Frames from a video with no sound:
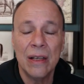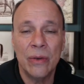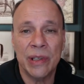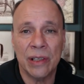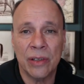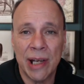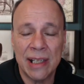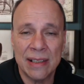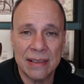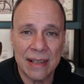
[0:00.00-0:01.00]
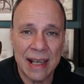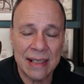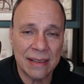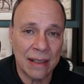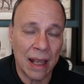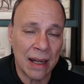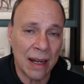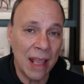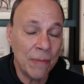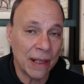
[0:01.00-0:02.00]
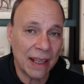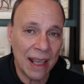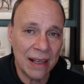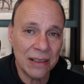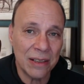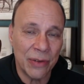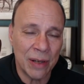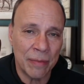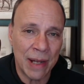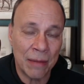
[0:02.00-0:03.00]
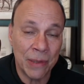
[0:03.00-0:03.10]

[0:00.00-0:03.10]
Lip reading: with the graded stakes and keep a count of him now,